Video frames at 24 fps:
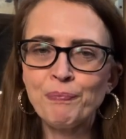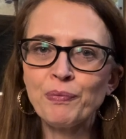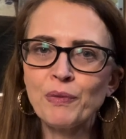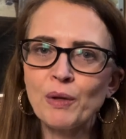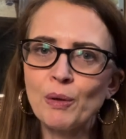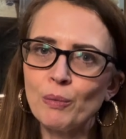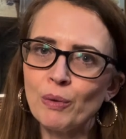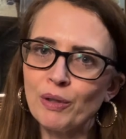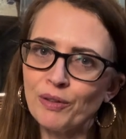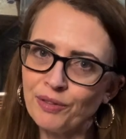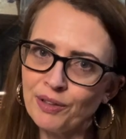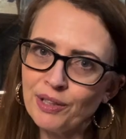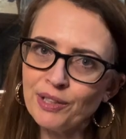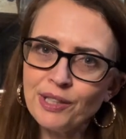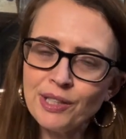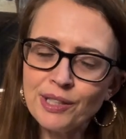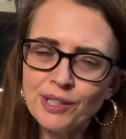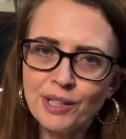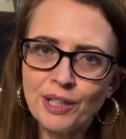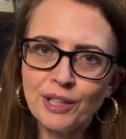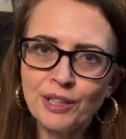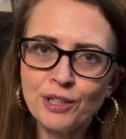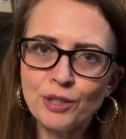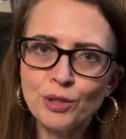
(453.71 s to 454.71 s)
What this is
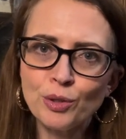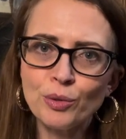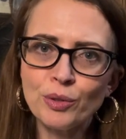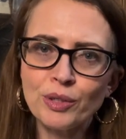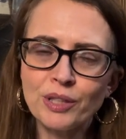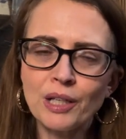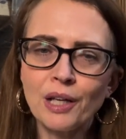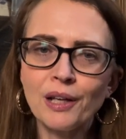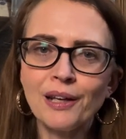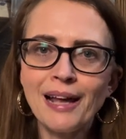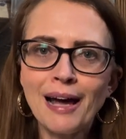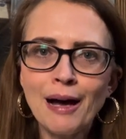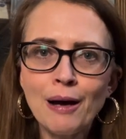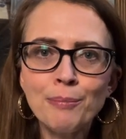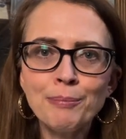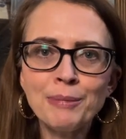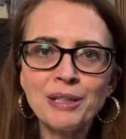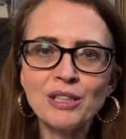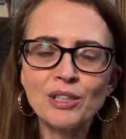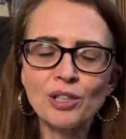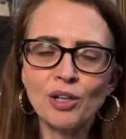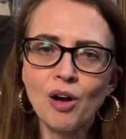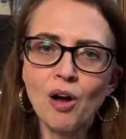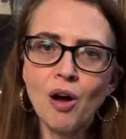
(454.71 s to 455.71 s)
going to do is allow me
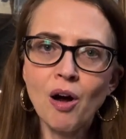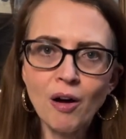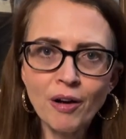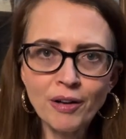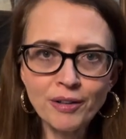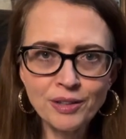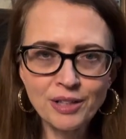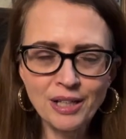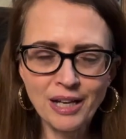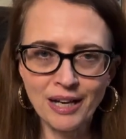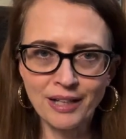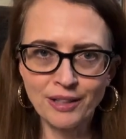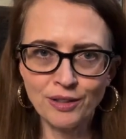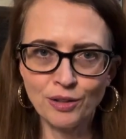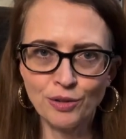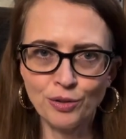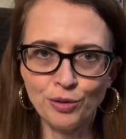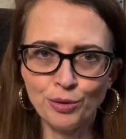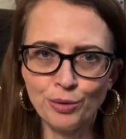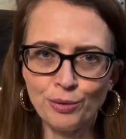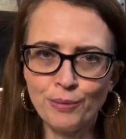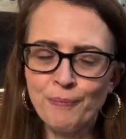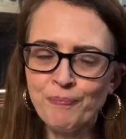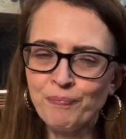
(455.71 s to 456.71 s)
to contact
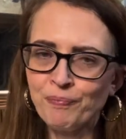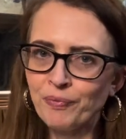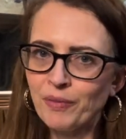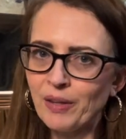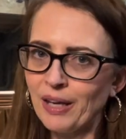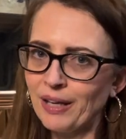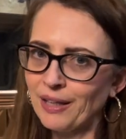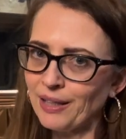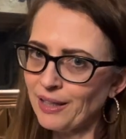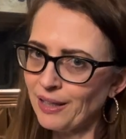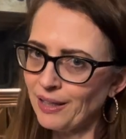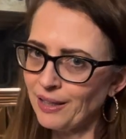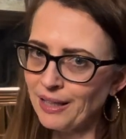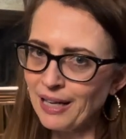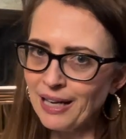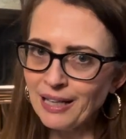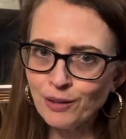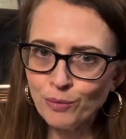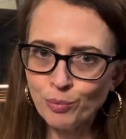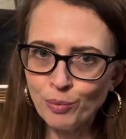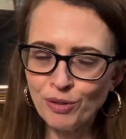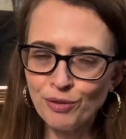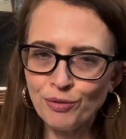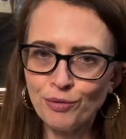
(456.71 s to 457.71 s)
you and
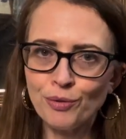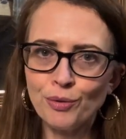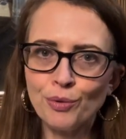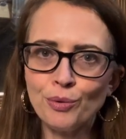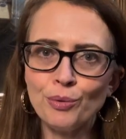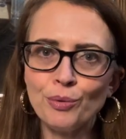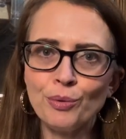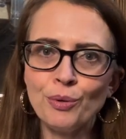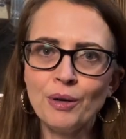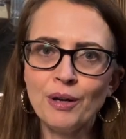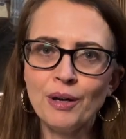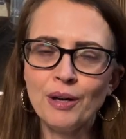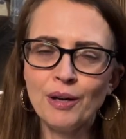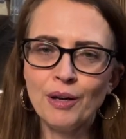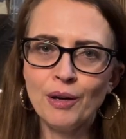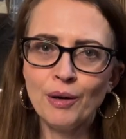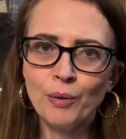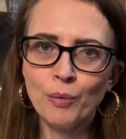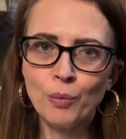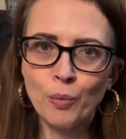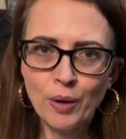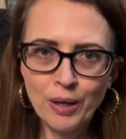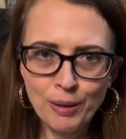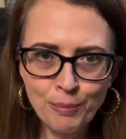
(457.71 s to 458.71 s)
connect with you
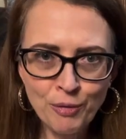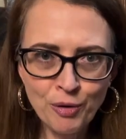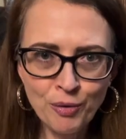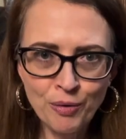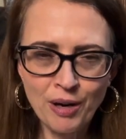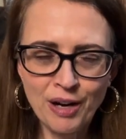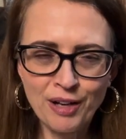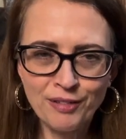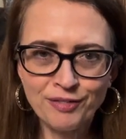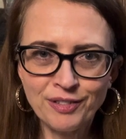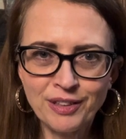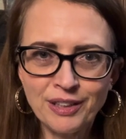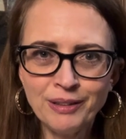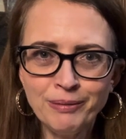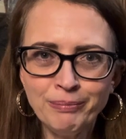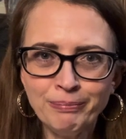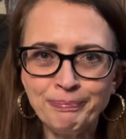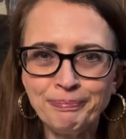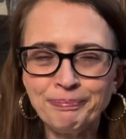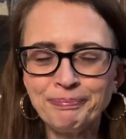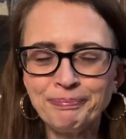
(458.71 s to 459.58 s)
way more often